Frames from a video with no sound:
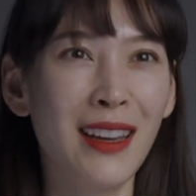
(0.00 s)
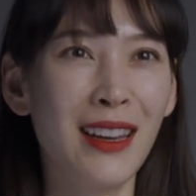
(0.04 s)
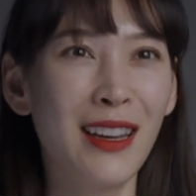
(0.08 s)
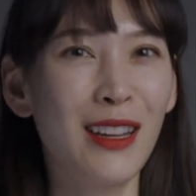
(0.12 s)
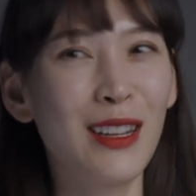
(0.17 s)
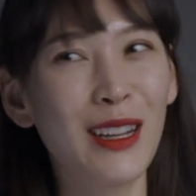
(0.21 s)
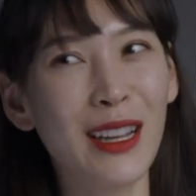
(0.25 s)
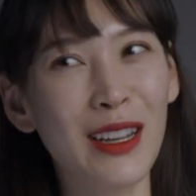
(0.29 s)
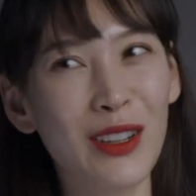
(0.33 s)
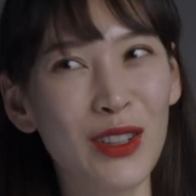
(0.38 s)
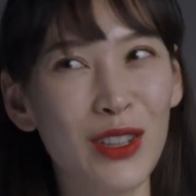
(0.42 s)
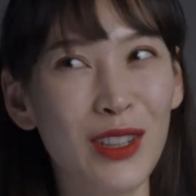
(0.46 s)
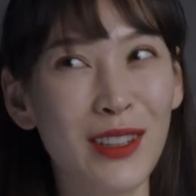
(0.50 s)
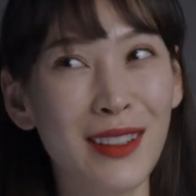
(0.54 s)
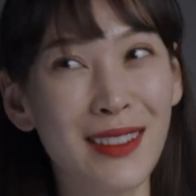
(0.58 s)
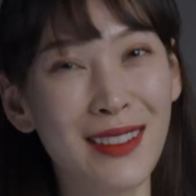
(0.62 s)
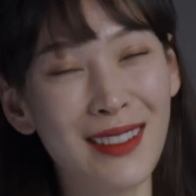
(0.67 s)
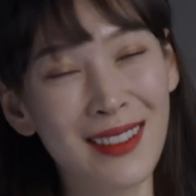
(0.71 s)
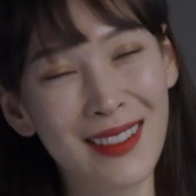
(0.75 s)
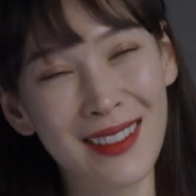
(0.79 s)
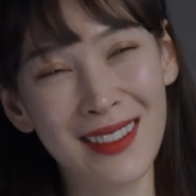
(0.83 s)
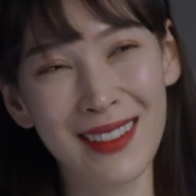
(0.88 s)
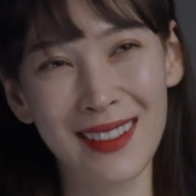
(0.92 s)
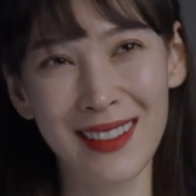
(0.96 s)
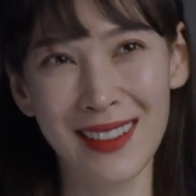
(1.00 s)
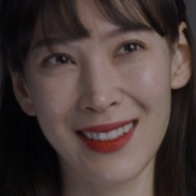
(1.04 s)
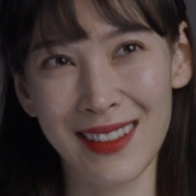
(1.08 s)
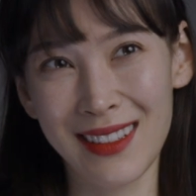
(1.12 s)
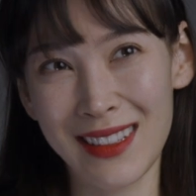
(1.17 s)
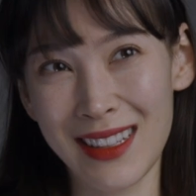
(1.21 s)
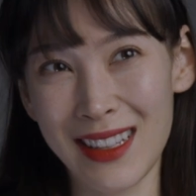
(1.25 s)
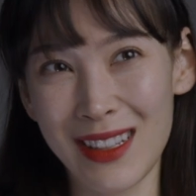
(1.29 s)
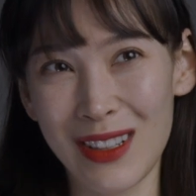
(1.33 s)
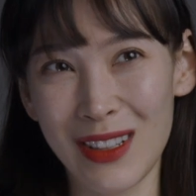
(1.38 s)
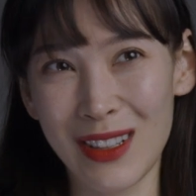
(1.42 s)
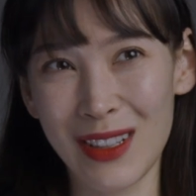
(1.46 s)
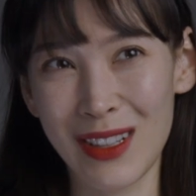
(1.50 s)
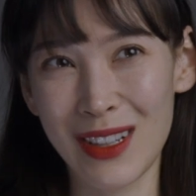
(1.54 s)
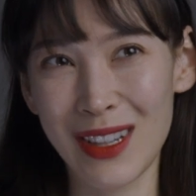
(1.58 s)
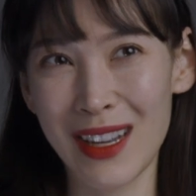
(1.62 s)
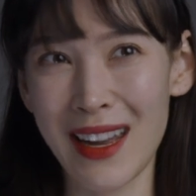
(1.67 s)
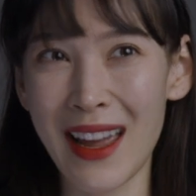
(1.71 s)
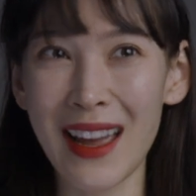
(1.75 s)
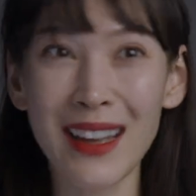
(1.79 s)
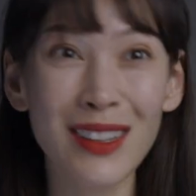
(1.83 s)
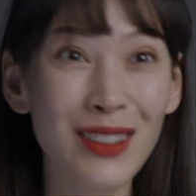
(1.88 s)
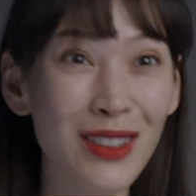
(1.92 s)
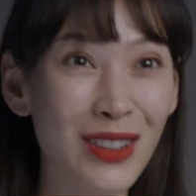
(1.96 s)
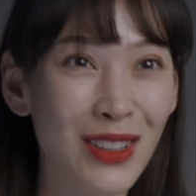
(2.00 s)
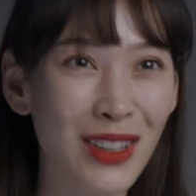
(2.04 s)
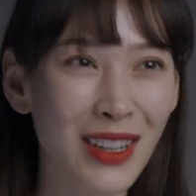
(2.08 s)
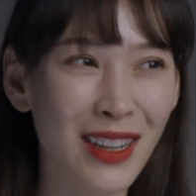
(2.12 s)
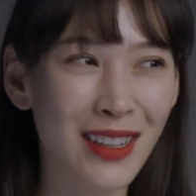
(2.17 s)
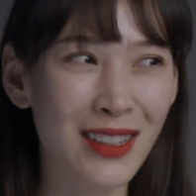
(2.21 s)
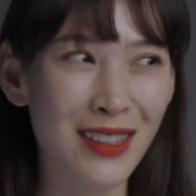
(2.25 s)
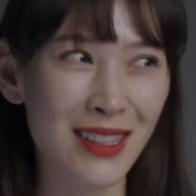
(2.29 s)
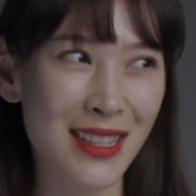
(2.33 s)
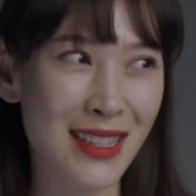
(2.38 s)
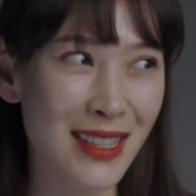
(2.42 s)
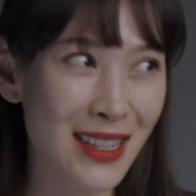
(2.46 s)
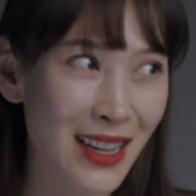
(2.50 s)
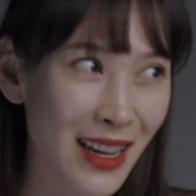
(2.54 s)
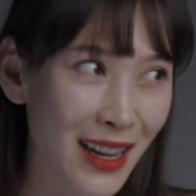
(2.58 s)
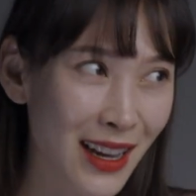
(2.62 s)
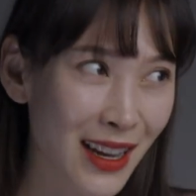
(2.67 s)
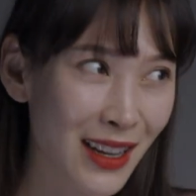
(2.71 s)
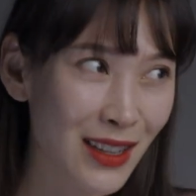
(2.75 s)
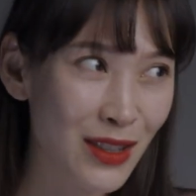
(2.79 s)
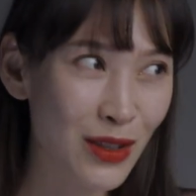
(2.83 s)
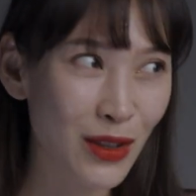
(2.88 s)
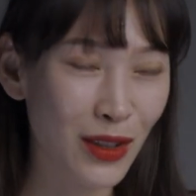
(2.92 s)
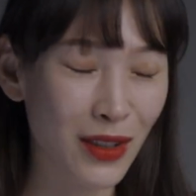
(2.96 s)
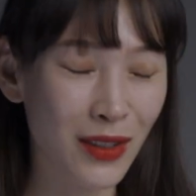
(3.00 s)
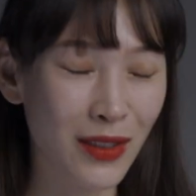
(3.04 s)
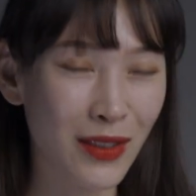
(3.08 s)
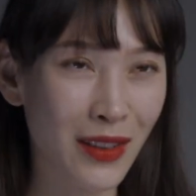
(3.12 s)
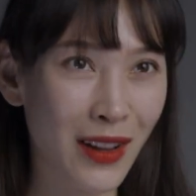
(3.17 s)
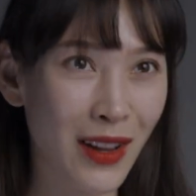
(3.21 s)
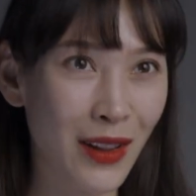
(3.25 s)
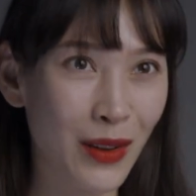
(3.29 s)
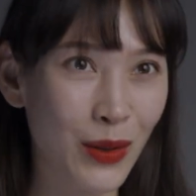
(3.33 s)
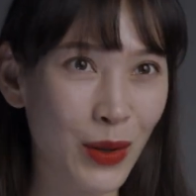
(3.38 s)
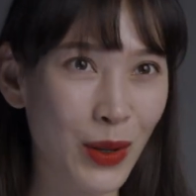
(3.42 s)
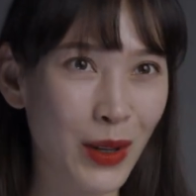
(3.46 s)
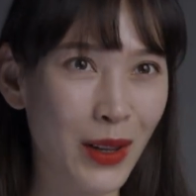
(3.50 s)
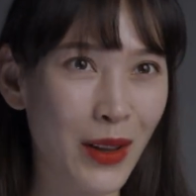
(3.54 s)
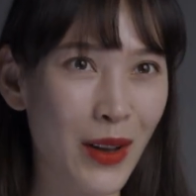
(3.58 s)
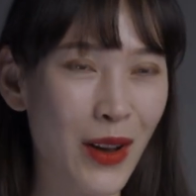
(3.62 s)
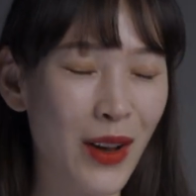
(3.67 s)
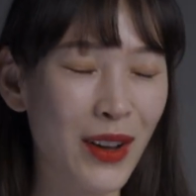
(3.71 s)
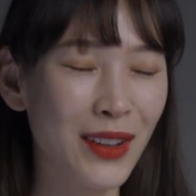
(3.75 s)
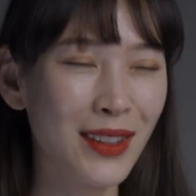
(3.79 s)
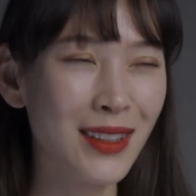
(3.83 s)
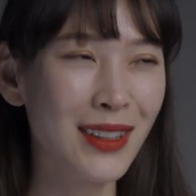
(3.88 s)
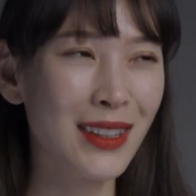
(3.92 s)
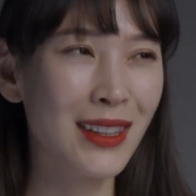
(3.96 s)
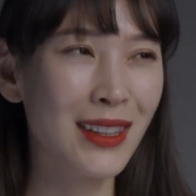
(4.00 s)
and I couldn't connect or understand or follow along.